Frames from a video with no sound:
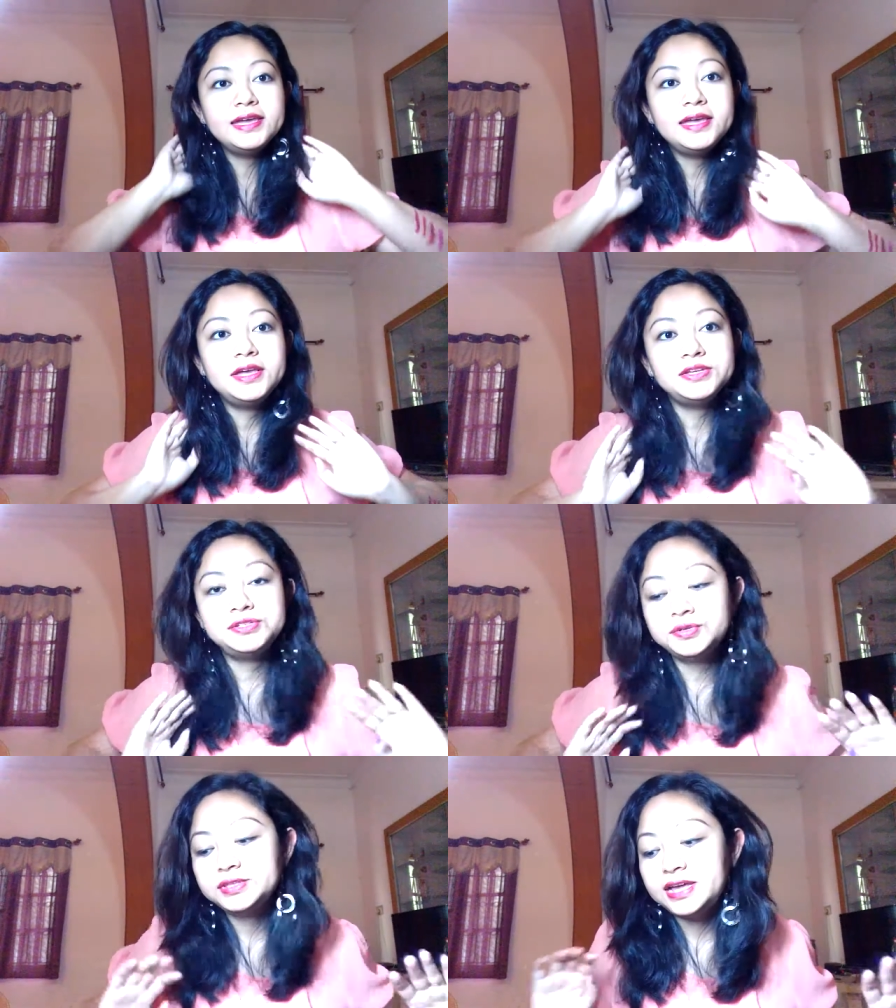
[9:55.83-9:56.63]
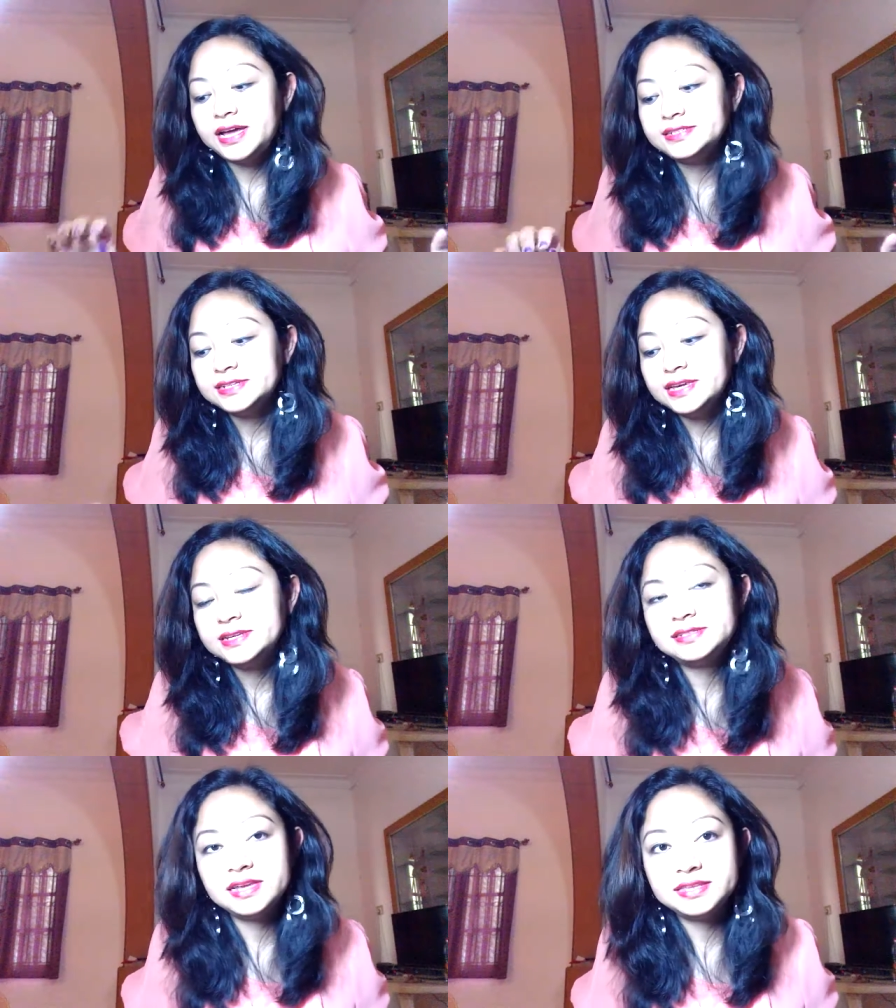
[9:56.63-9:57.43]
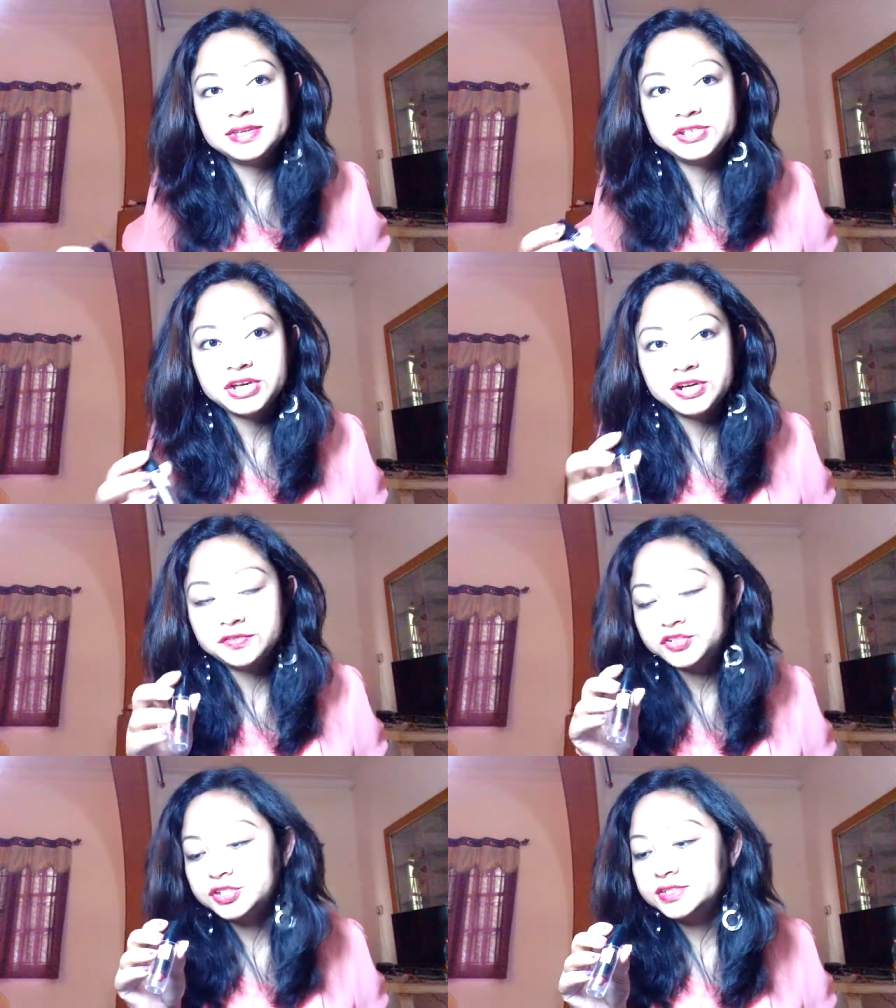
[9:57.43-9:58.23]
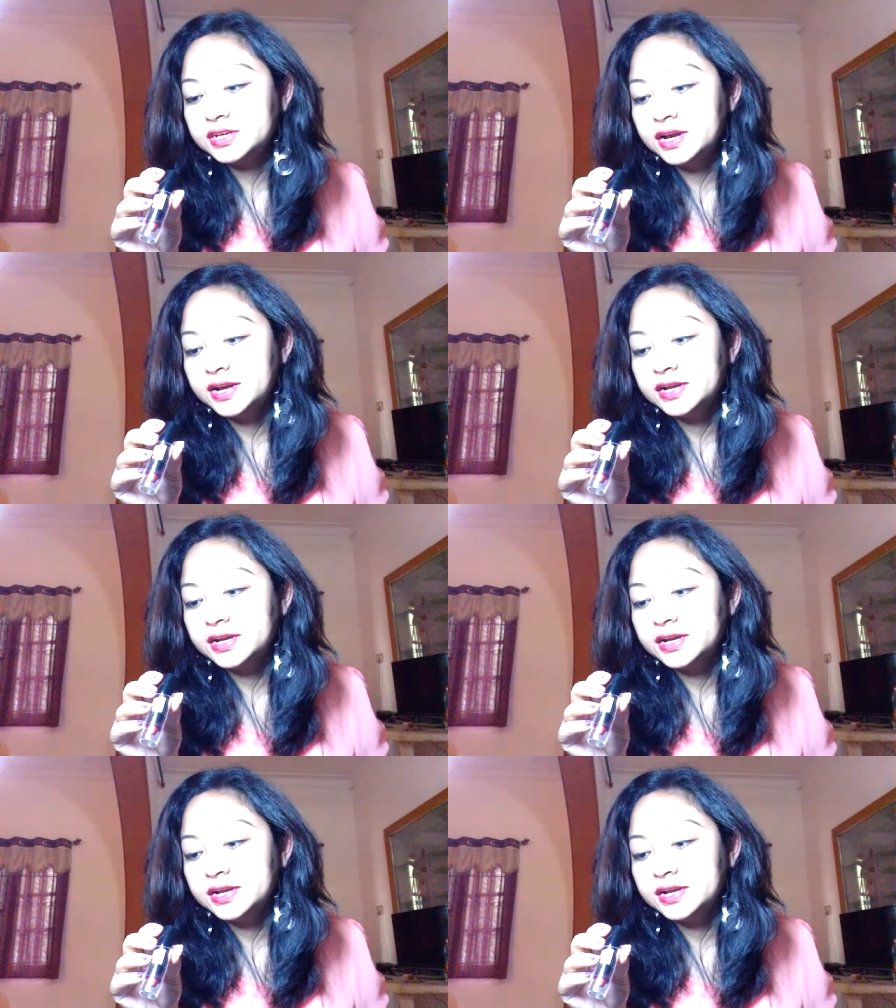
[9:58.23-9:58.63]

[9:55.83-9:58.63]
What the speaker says: So that is in the shade of Just Garnet.